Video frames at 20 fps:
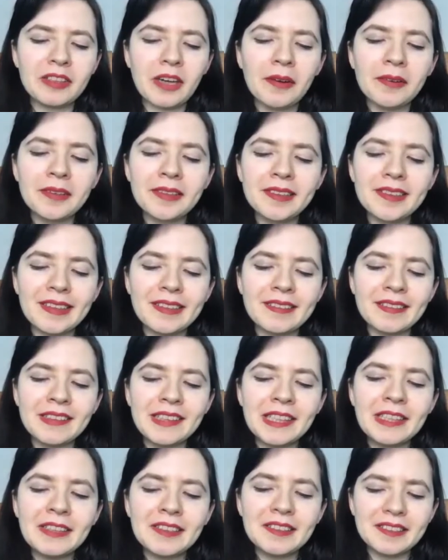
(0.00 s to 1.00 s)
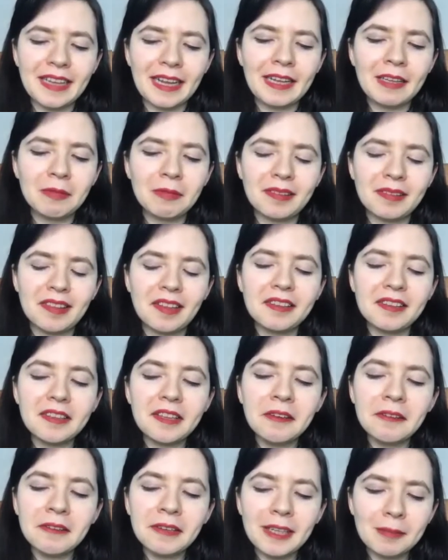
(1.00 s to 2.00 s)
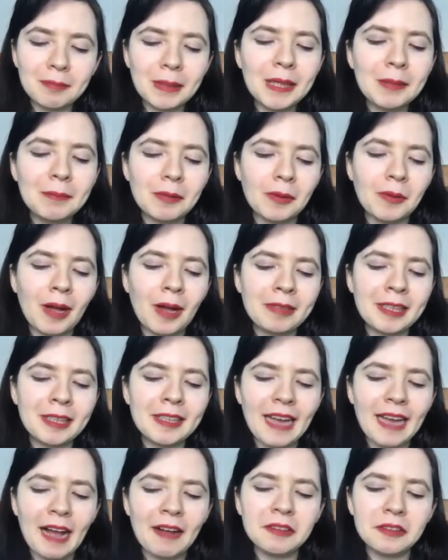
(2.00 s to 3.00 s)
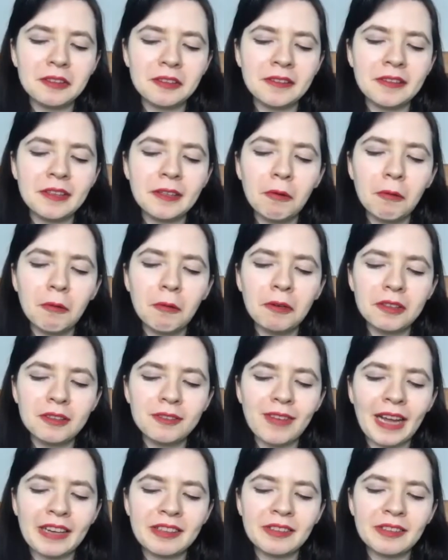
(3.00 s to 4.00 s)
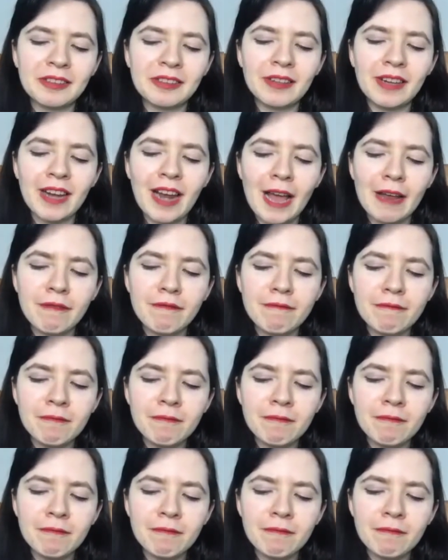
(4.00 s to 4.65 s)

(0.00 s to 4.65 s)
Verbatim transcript: currencies and indices with the serious people I would encounter in the course of adult life.